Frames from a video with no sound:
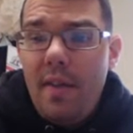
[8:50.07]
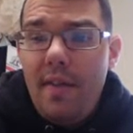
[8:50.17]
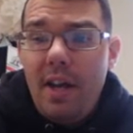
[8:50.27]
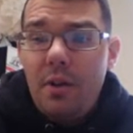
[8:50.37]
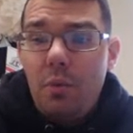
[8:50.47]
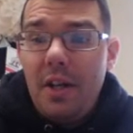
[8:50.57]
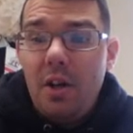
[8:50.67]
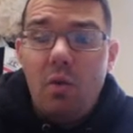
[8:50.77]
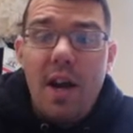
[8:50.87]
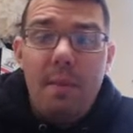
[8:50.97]
that they could read
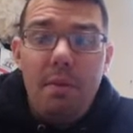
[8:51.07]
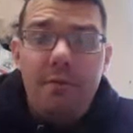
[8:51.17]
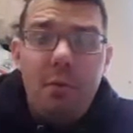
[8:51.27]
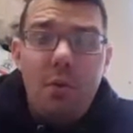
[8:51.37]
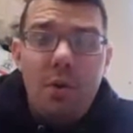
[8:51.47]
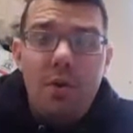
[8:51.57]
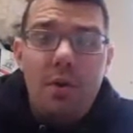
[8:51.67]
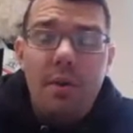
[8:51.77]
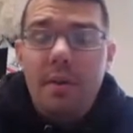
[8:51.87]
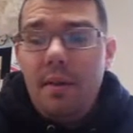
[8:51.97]
or write
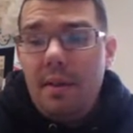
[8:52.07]
before